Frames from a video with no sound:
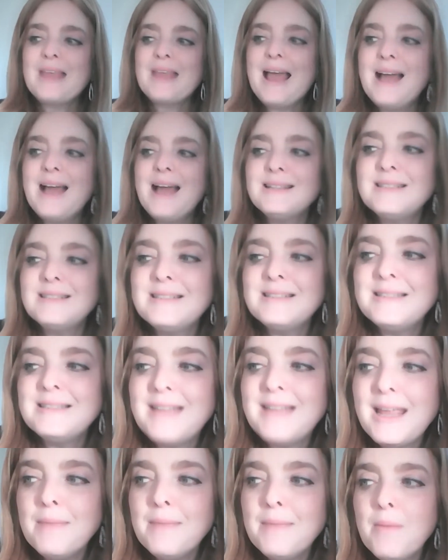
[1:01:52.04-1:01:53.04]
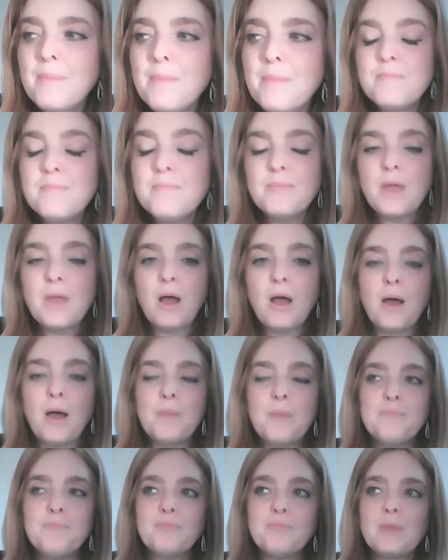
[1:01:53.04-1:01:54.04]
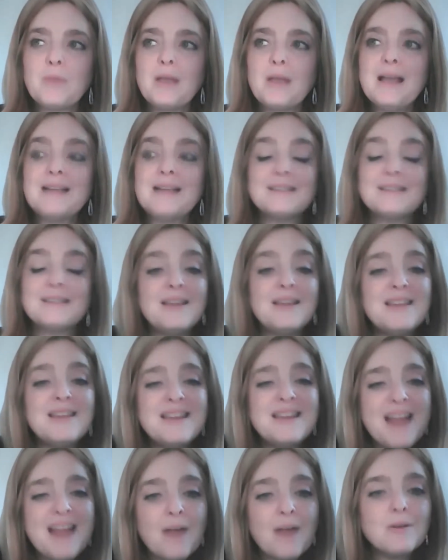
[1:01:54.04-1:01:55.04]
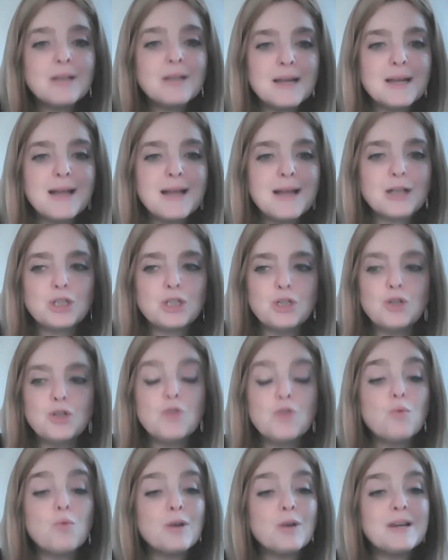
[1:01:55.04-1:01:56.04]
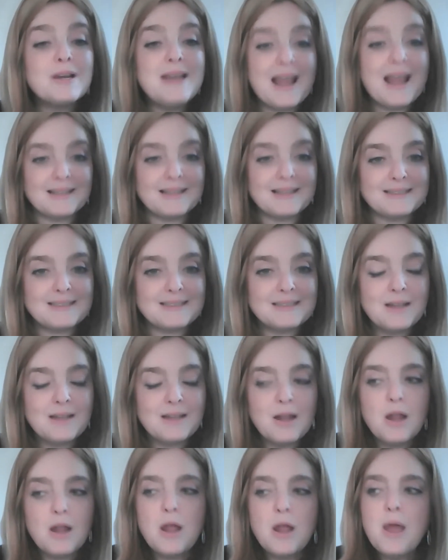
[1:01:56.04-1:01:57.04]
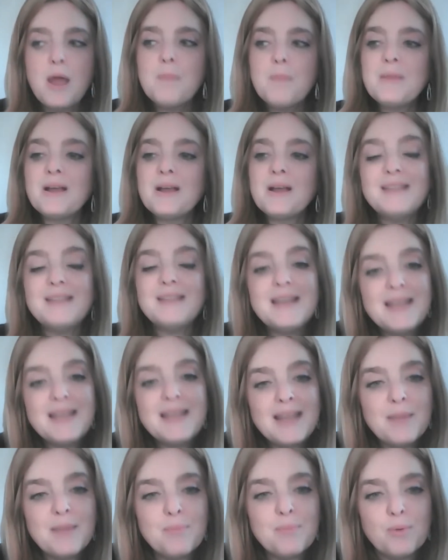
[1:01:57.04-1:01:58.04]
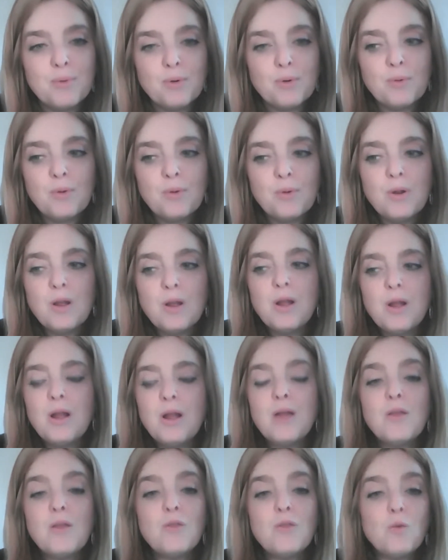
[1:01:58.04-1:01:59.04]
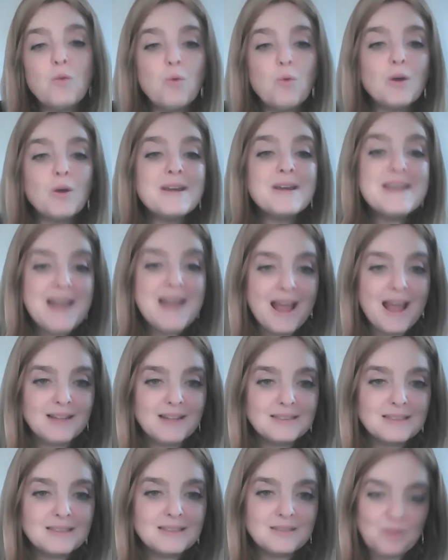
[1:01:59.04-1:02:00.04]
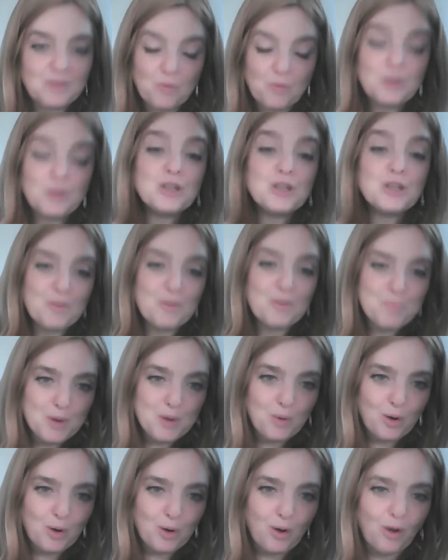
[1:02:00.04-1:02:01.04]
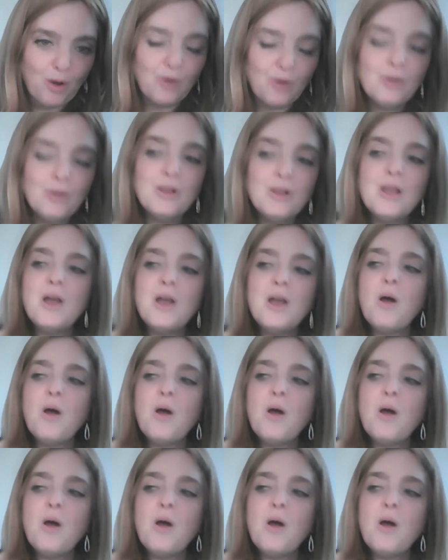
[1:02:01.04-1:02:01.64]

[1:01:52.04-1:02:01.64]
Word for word: has the same, um, it has an inherent connection to the word Nes, because in Hebrew, the word Nes, which is a miracle,